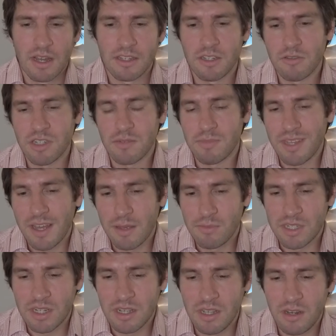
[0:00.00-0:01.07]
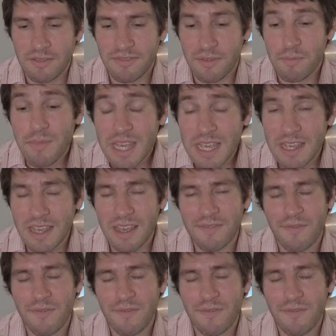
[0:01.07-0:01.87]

And so sometimes, you know, for me,